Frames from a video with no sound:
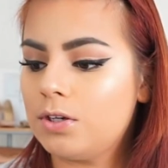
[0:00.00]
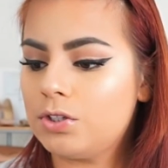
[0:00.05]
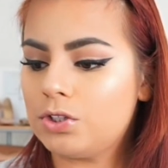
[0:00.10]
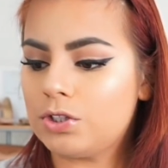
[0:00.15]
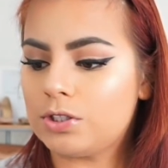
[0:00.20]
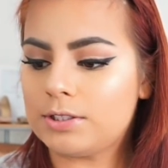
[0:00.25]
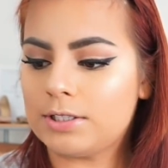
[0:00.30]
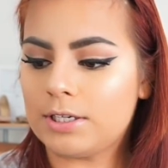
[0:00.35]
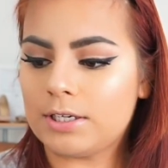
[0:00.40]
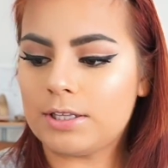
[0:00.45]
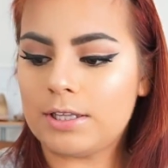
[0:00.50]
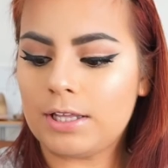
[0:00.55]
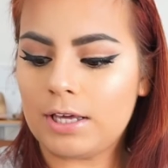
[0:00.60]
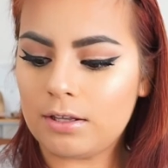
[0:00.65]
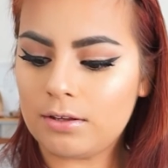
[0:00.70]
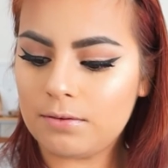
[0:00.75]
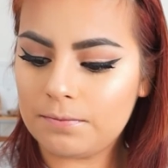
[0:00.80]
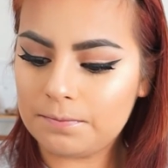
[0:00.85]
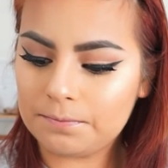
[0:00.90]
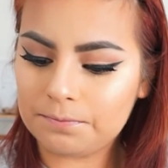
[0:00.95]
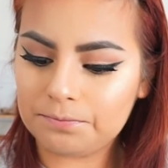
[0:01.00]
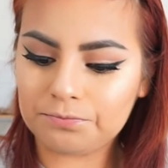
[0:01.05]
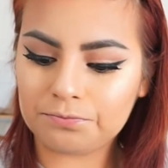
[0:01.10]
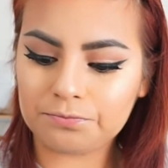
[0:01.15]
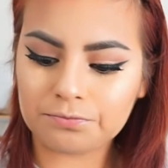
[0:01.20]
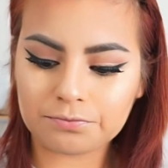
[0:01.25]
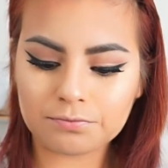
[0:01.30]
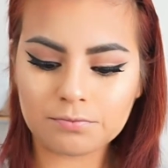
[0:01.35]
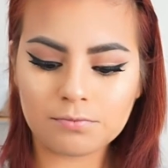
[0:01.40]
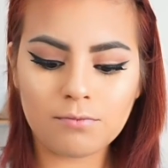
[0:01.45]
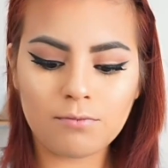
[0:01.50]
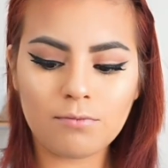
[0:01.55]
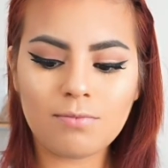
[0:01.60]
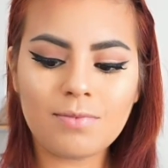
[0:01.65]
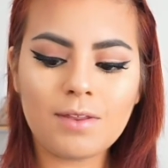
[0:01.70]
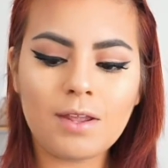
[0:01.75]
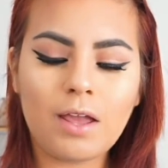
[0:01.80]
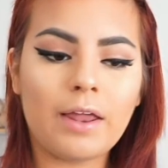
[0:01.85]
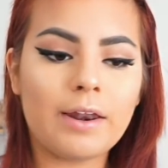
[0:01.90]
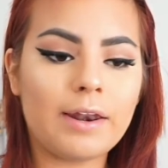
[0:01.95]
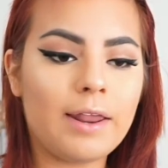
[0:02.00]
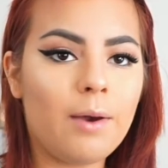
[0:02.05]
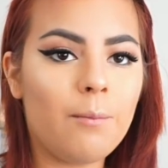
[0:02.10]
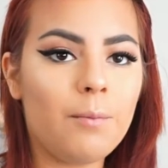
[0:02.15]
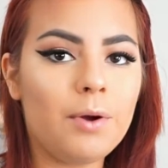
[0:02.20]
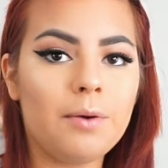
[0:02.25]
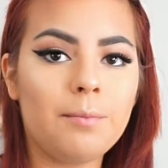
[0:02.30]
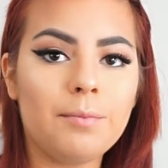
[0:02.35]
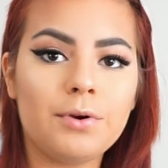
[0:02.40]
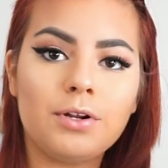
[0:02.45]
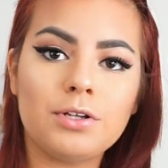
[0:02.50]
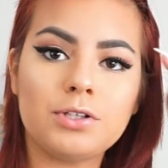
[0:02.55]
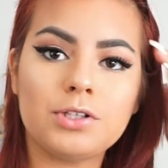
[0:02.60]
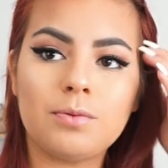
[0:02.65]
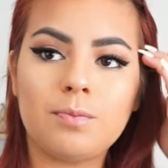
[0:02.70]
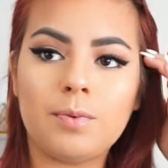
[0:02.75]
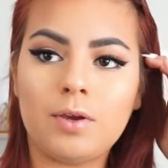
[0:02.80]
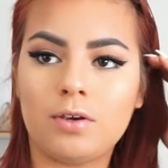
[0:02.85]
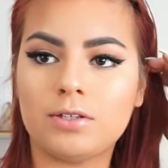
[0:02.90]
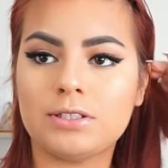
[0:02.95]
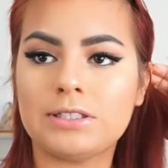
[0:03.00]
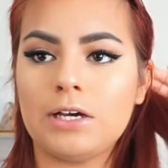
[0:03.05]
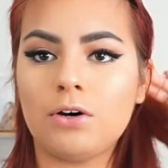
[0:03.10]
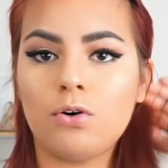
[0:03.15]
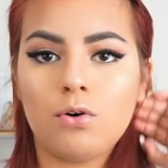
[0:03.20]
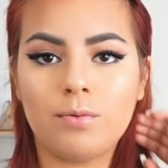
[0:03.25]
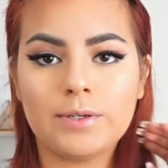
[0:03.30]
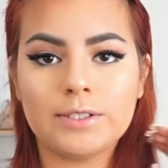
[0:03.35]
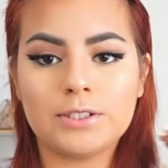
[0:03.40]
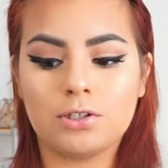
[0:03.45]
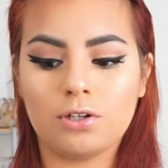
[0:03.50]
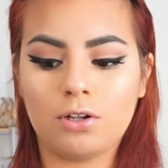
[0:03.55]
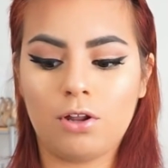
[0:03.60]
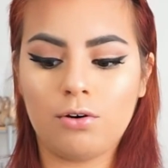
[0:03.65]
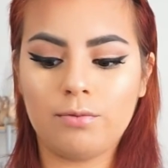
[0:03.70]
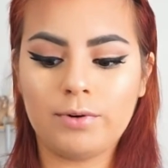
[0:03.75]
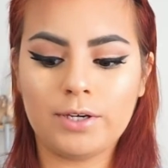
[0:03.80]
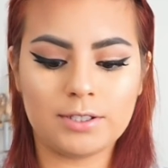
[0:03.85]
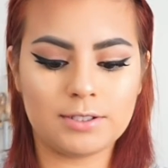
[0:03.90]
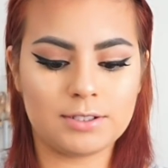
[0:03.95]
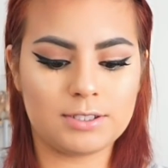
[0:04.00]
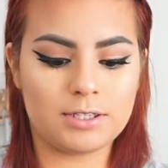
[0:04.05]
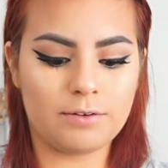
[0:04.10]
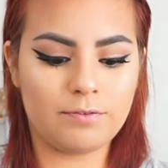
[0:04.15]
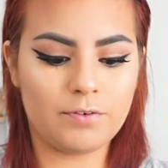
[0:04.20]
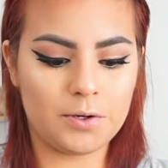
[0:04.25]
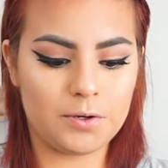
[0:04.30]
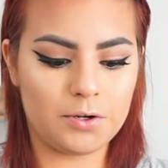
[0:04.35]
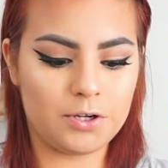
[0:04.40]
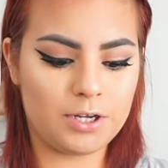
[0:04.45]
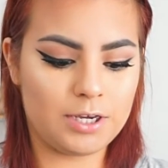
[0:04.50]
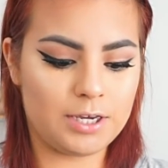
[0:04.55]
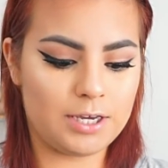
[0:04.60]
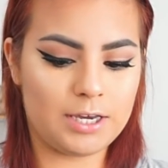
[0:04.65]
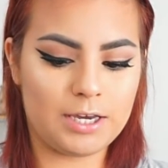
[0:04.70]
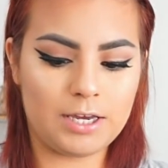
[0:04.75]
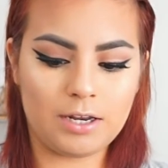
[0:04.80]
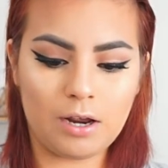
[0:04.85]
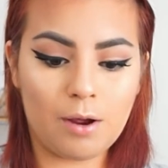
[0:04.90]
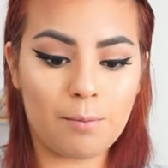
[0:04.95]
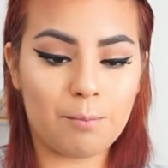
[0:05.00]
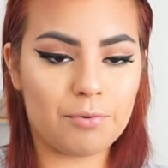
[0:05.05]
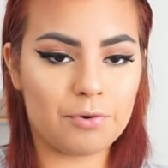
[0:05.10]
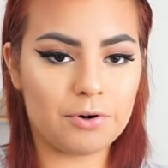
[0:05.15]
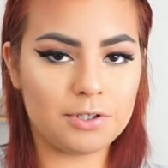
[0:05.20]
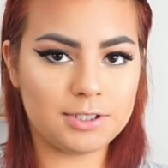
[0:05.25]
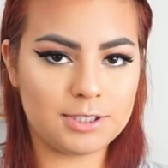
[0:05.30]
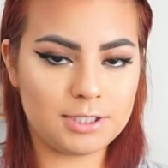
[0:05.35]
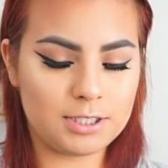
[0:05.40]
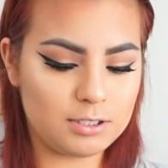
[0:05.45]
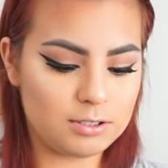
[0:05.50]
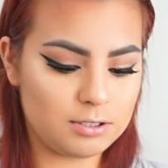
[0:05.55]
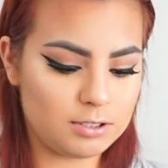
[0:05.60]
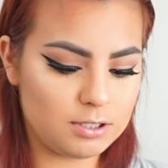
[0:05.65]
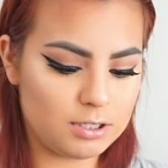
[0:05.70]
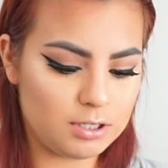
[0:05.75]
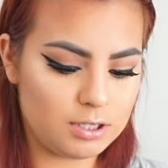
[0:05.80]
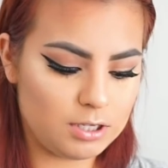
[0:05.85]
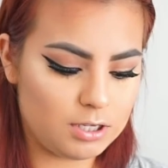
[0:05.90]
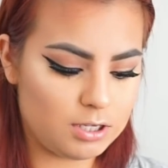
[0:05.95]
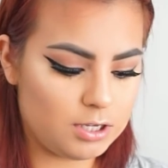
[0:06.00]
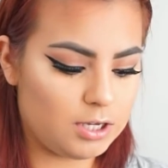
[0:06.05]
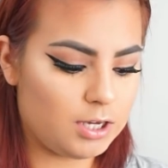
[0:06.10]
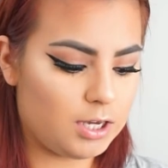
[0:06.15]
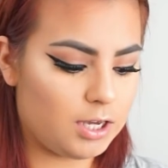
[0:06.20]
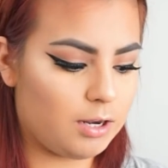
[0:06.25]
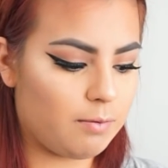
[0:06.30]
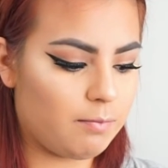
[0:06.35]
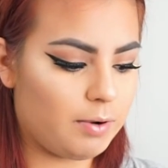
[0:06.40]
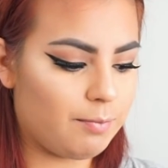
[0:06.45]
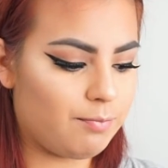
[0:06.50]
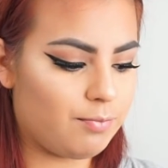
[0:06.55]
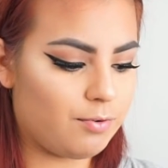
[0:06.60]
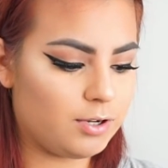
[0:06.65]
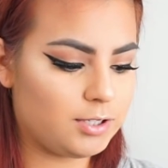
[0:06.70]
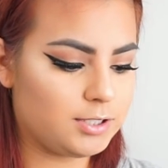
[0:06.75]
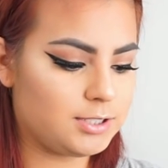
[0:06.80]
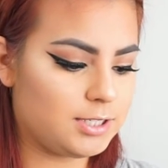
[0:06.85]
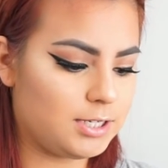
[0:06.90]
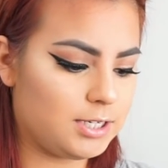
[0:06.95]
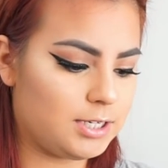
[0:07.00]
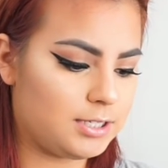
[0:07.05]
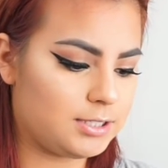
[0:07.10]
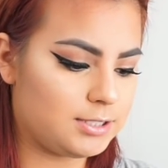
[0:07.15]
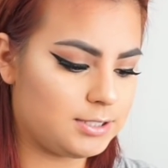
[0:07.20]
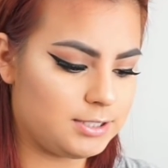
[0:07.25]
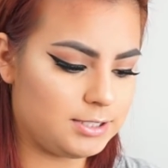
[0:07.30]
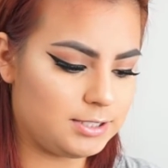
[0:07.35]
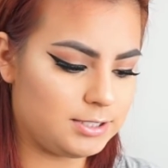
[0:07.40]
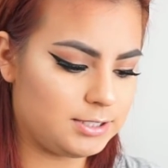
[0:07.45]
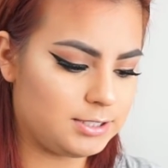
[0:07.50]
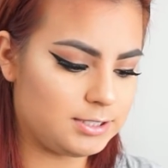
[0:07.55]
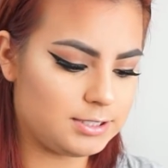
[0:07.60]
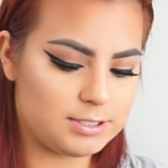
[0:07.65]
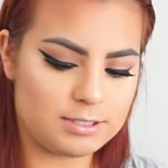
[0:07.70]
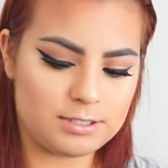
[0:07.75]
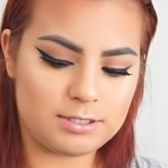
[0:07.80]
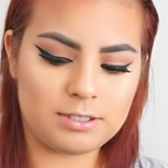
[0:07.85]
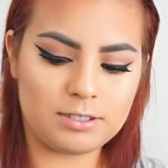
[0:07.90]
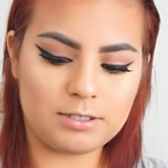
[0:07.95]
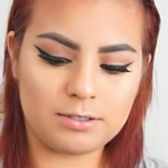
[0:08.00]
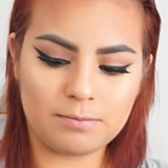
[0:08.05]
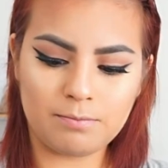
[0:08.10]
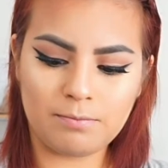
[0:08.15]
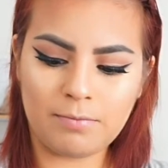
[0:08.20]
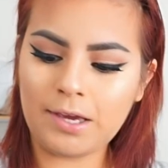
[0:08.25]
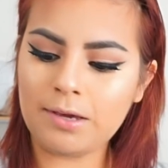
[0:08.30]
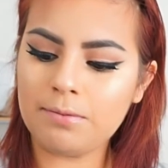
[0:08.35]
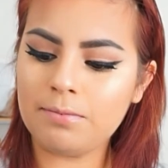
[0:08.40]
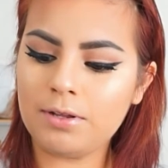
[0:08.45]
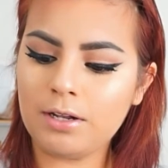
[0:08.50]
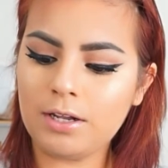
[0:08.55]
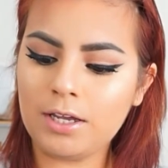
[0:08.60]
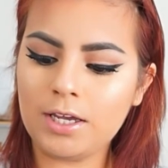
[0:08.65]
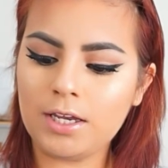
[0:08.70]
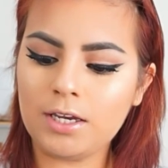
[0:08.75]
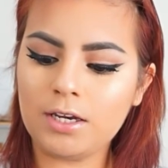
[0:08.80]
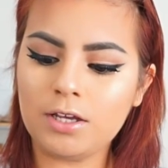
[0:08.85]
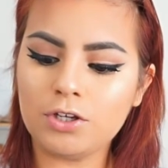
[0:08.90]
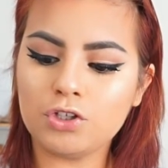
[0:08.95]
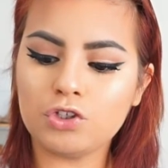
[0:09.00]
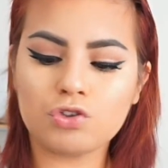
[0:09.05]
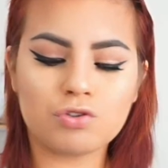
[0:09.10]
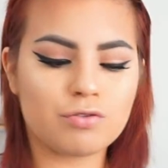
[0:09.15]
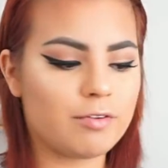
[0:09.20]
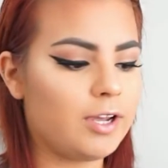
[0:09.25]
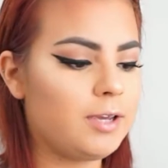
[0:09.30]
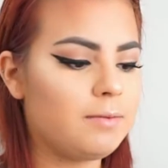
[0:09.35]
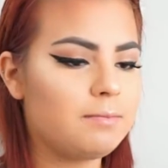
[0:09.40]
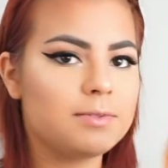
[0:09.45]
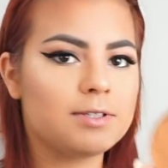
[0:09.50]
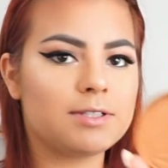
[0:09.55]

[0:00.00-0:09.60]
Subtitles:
Just like that. Now what I'm going to do, because they're always glowy and stuff, I'm going to add a bronzer. And my bronzer is, this is the Maybelline Dream